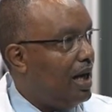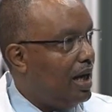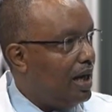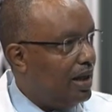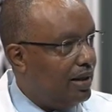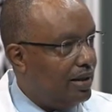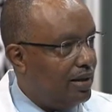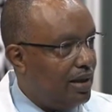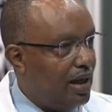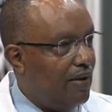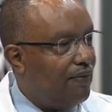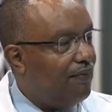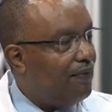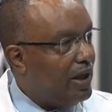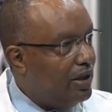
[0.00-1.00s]
a
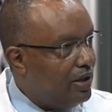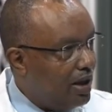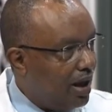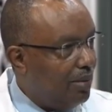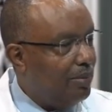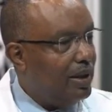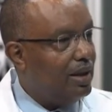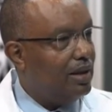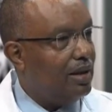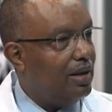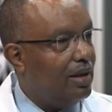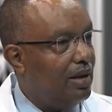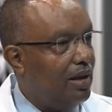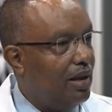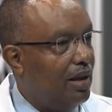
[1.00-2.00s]
phenomenal
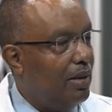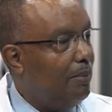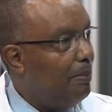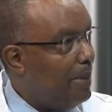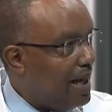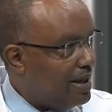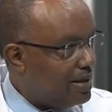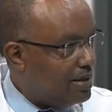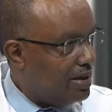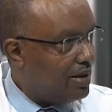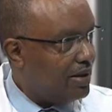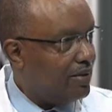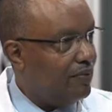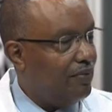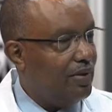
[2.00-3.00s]

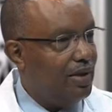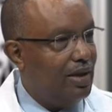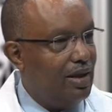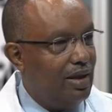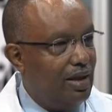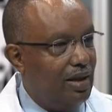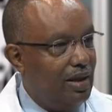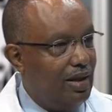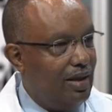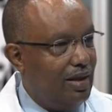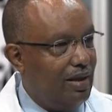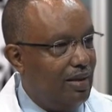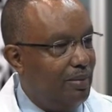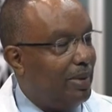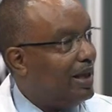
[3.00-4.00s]
mentor
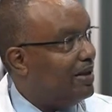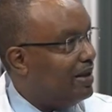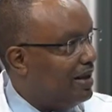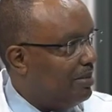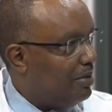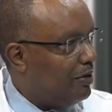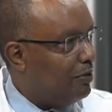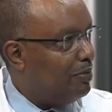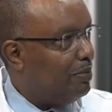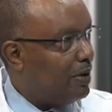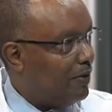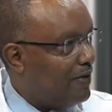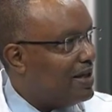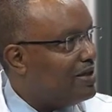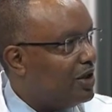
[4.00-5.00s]
by the name of
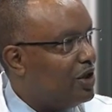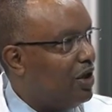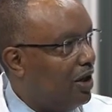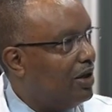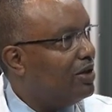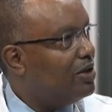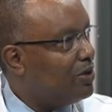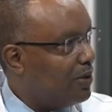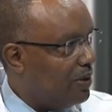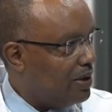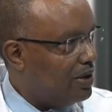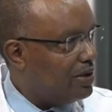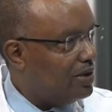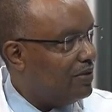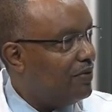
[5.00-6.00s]
Professor Johann
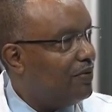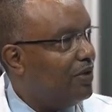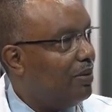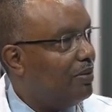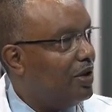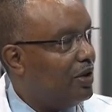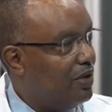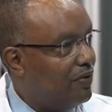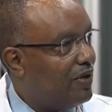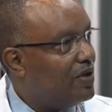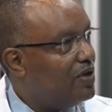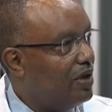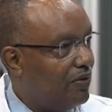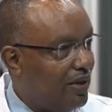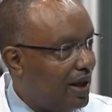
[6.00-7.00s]
Tröger from the
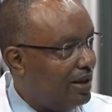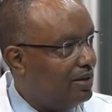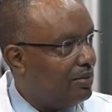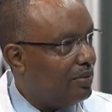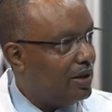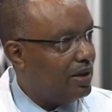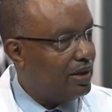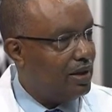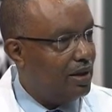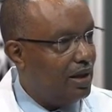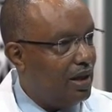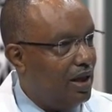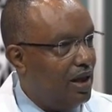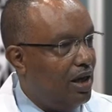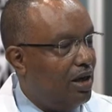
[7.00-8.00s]
University of Heidelberg,
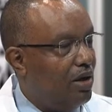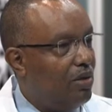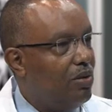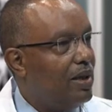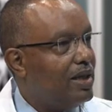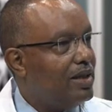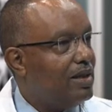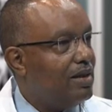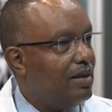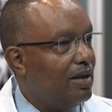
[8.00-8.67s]
who was